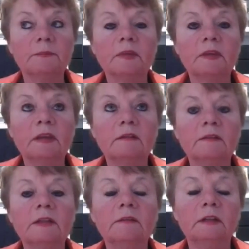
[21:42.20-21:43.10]

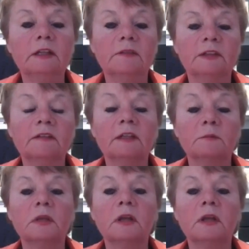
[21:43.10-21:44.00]
this
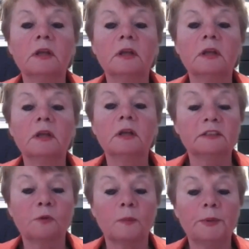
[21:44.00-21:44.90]
compliance standard is
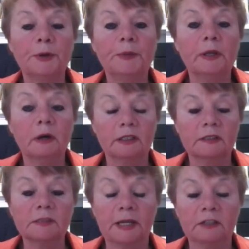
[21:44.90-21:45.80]
for periodic
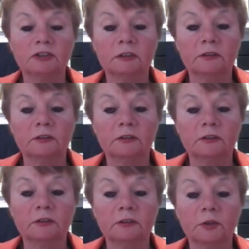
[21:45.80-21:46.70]
inspections, right?